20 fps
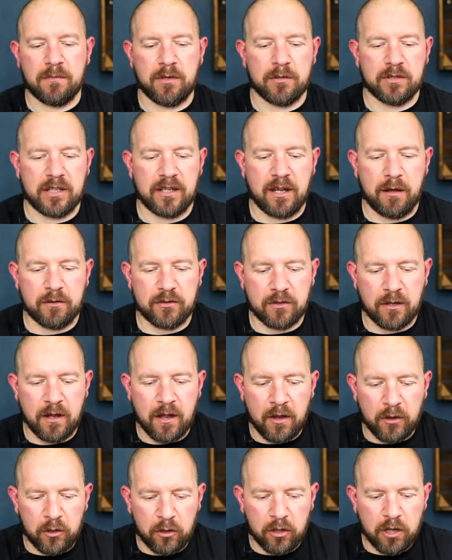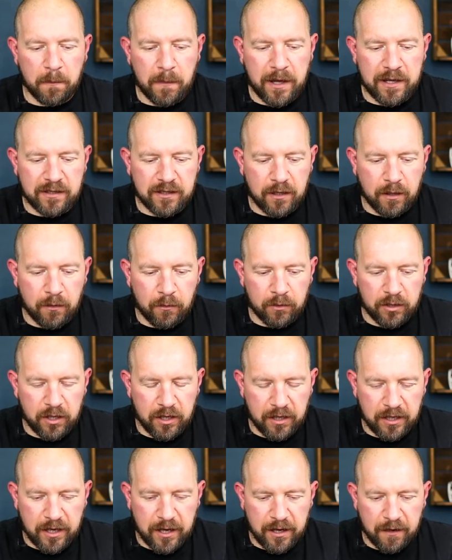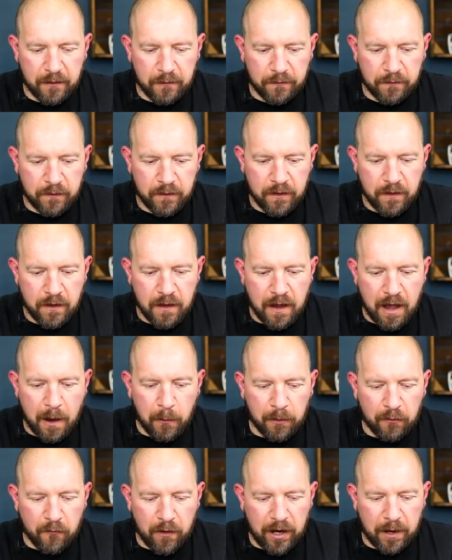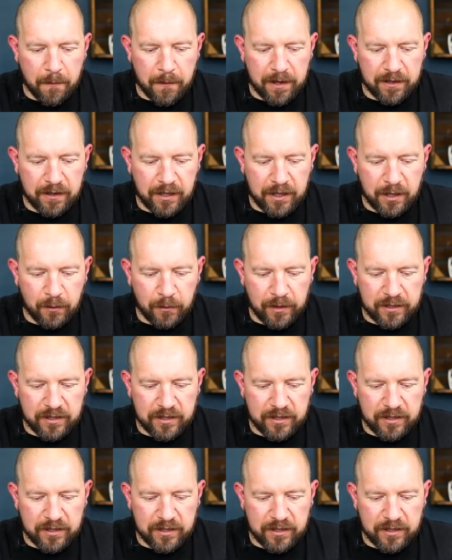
of music now. So the other piece that I want you to kind of, I would recommend that you